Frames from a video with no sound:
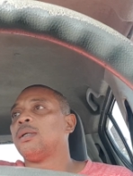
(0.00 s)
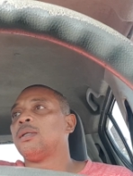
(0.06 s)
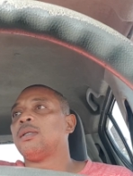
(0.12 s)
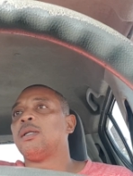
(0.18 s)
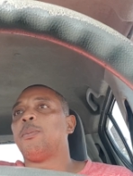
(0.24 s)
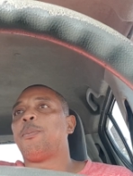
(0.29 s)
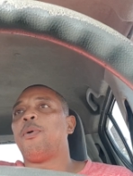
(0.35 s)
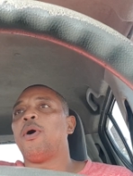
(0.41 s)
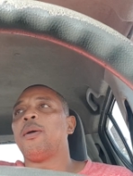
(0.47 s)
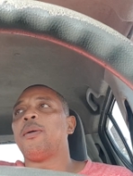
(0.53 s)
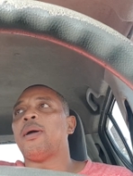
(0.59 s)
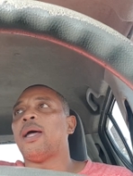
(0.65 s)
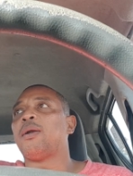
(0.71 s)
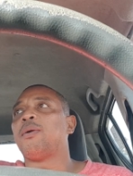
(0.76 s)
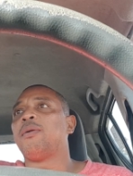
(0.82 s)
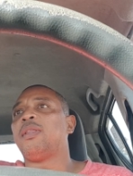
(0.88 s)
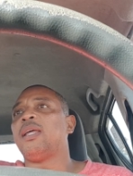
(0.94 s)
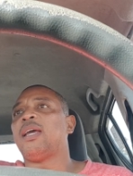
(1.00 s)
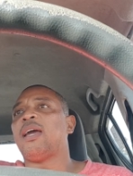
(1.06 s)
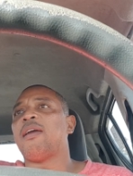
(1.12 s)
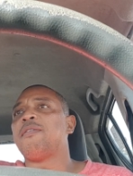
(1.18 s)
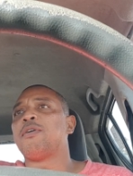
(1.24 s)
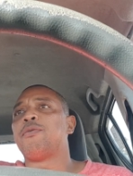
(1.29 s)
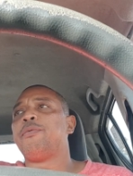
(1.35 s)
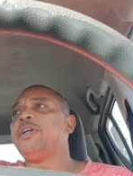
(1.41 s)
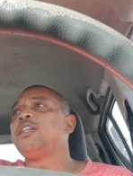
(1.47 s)
to the point I don't think I
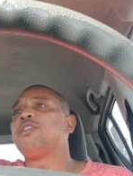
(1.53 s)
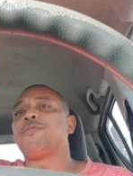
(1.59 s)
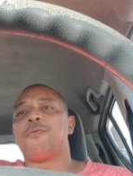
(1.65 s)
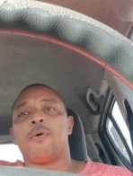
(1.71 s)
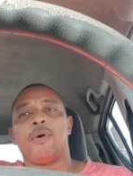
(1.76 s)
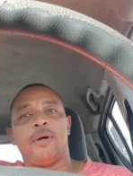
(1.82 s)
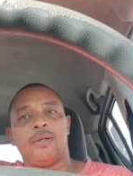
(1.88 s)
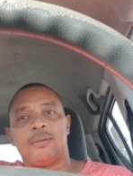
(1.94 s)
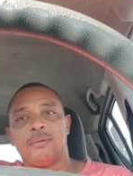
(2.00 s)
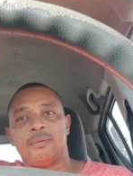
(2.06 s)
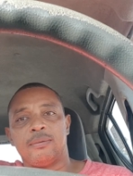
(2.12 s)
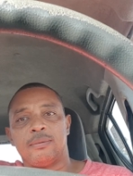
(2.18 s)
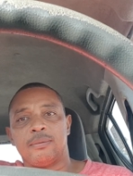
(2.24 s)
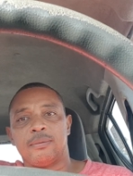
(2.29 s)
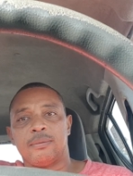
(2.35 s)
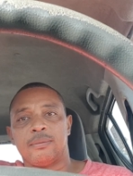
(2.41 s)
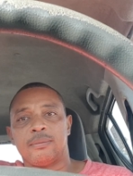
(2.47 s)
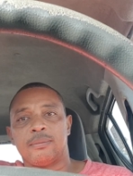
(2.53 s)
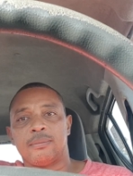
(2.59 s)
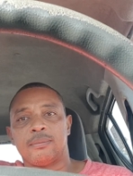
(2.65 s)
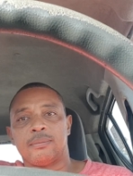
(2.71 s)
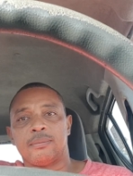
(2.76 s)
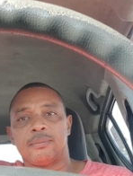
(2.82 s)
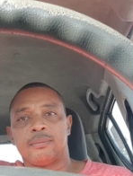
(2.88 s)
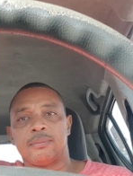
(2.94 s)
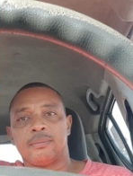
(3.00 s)
even reached for it.
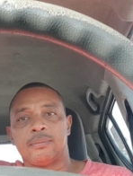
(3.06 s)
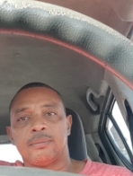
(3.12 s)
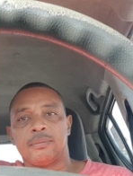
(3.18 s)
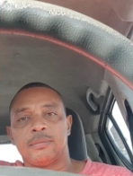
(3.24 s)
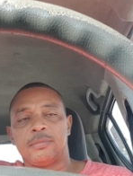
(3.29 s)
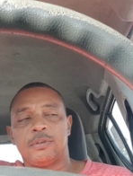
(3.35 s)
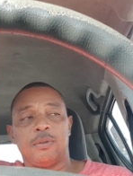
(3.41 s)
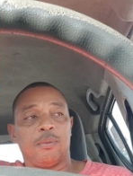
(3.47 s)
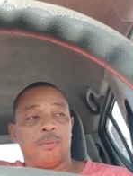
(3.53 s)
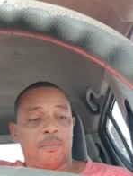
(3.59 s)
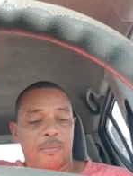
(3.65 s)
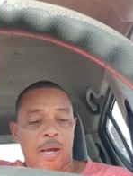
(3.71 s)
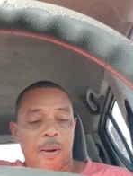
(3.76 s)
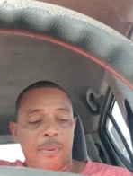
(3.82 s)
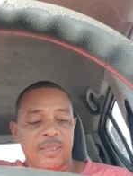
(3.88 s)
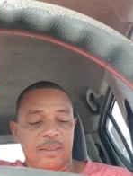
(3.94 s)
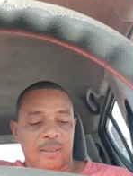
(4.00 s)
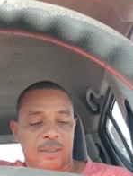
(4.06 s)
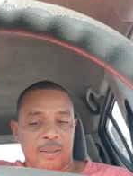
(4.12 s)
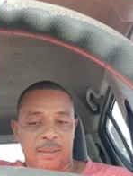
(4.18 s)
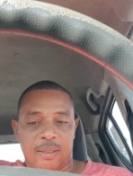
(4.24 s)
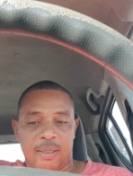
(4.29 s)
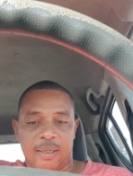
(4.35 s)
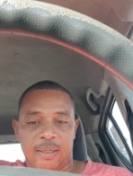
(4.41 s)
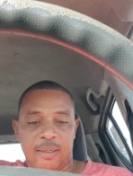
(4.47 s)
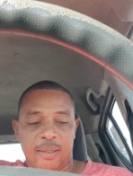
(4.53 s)
So that was a good
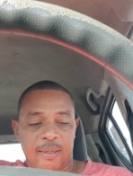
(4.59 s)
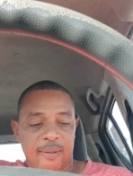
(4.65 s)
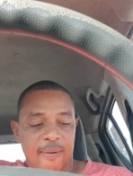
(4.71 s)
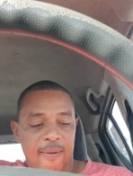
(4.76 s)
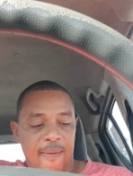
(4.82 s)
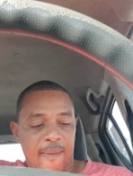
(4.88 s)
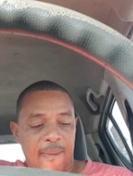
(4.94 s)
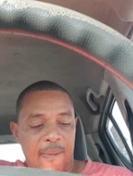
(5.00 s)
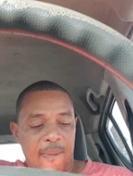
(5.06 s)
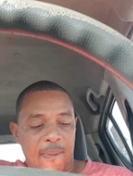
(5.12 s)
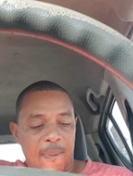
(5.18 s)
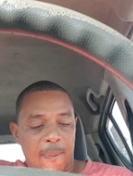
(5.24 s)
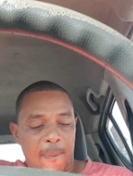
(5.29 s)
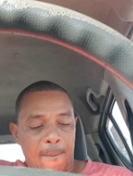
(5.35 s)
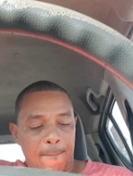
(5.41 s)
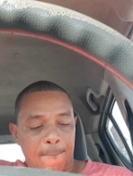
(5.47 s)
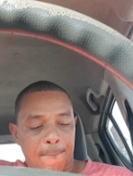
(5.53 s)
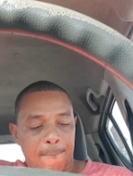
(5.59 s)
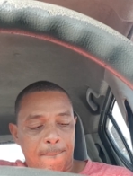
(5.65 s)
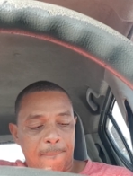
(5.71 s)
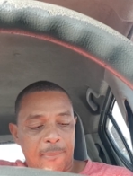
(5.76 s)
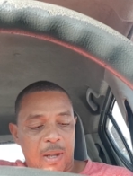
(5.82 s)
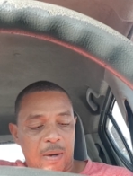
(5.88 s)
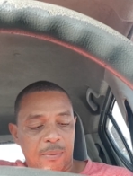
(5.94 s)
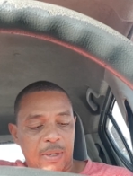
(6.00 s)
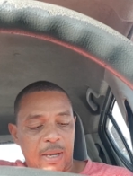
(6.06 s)
thing.
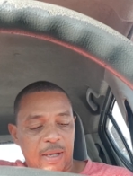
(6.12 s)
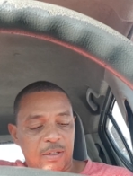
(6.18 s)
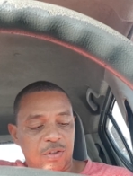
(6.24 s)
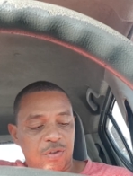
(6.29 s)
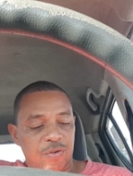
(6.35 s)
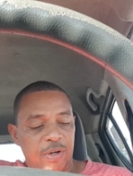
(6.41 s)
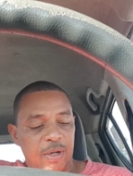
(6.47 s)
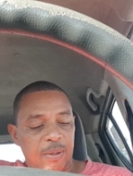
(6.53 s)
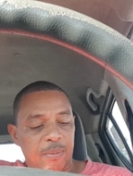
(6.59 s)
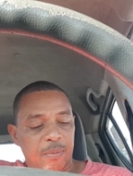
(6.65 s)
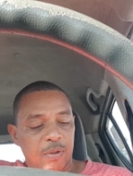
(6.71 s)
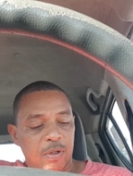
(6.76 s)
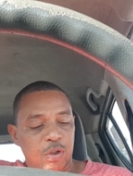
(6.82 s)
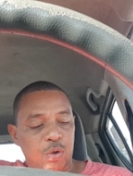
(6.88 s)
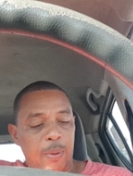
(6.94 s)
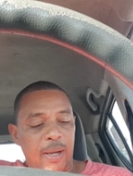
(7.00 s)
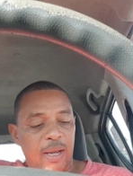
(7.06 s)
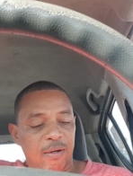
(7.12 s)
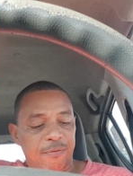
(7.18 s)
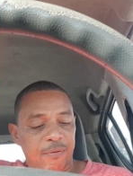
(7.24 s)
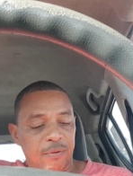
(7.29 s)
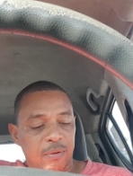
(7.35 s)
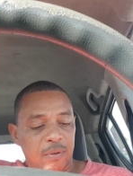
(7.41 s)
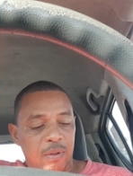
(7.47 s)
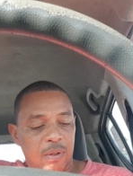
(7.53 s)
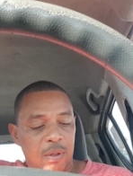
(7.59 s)
Now, next dream, the 12th
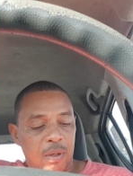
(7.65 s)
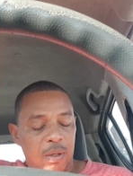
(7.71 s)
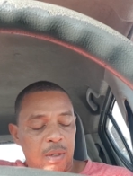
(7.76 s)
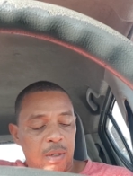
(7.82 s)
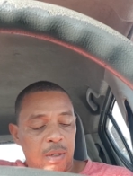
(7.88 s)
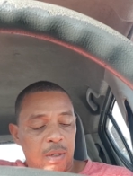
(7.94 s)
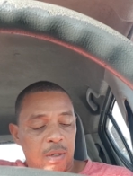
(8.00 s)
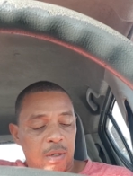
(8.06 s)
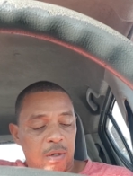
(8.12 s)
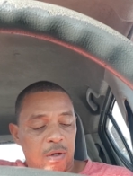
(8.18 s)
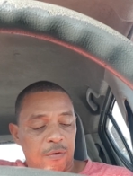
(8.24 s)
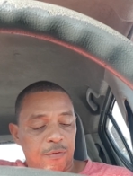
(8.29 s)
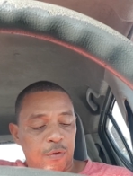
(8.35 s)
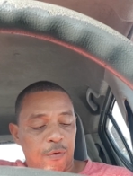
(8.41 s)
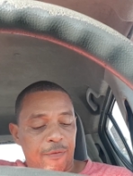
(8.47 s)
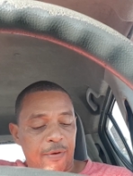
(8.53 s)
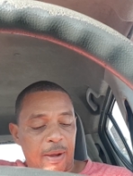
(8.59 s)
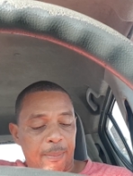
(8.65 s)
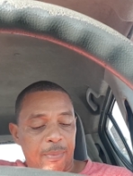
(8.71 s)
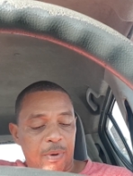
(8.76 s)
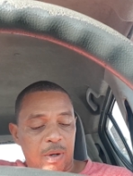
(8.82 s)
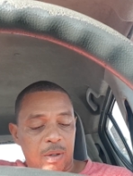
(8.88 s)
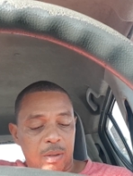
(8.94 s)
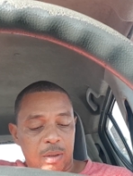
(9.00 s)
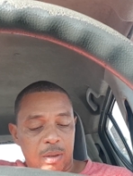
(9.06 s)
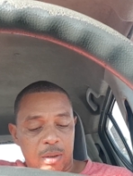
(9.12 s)
of November.